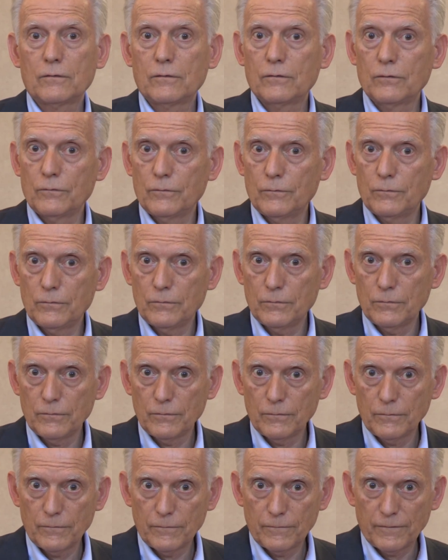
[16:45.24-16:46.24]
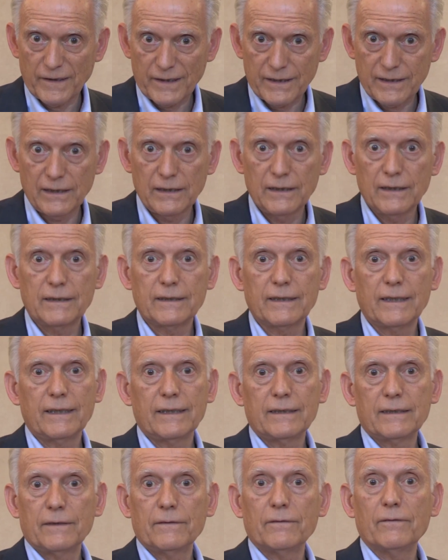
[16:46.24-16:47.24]
to
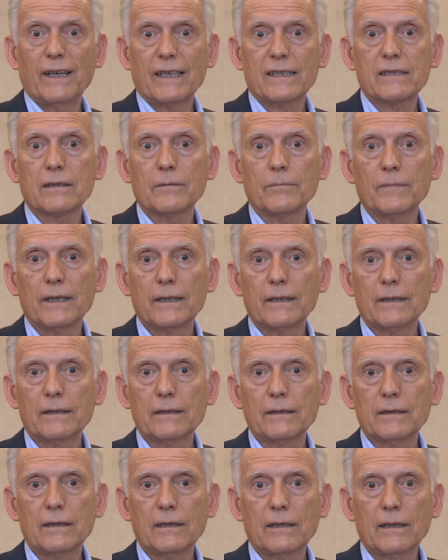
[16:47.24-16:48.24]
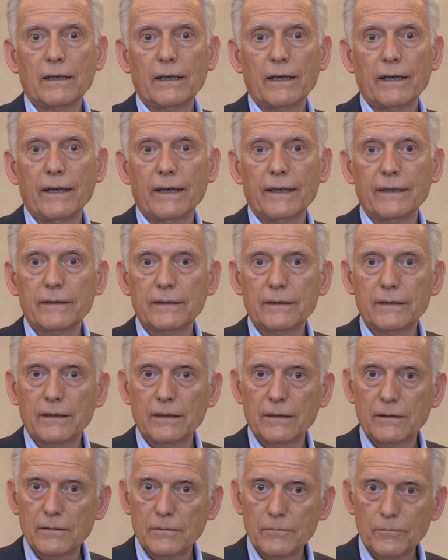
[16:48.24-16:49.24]
facilitate investment and
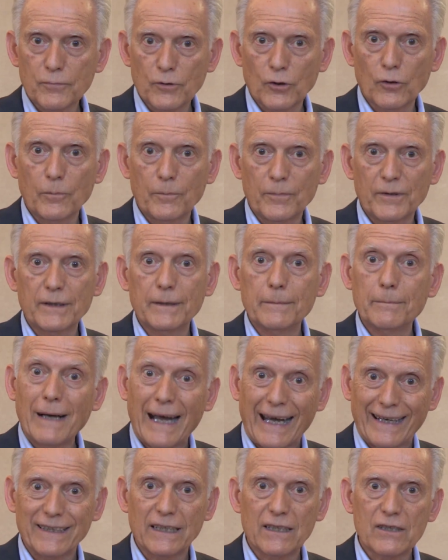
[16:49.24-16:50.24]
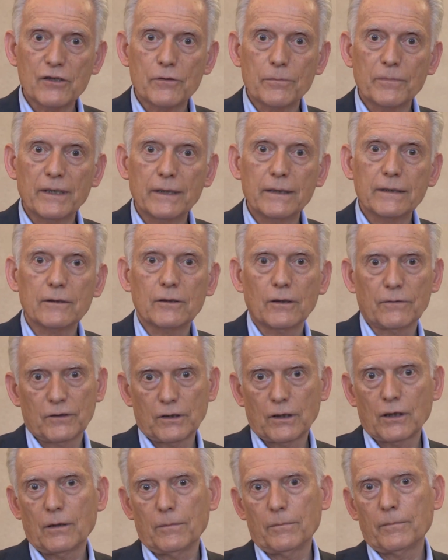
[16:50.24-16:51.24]
proper management of
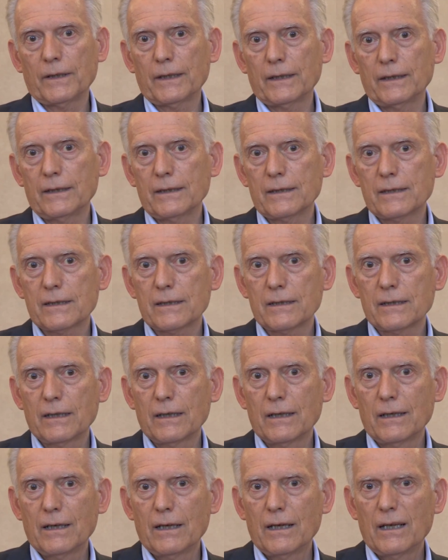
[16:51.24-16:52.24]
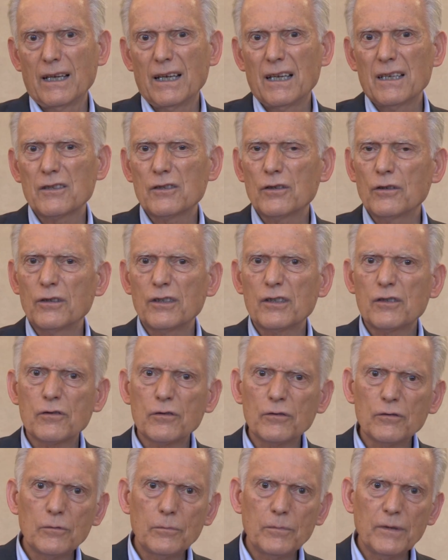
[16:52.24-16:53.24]
the companies. So it
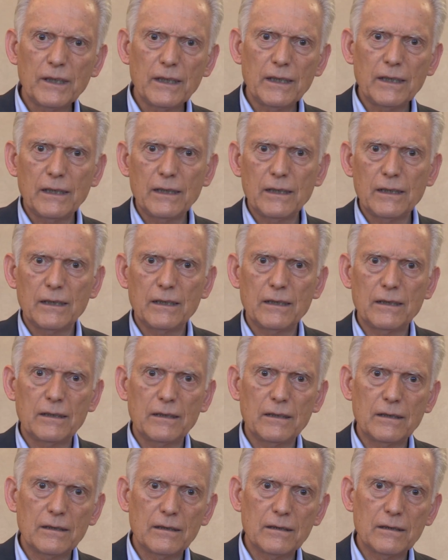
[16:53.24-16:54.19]
should be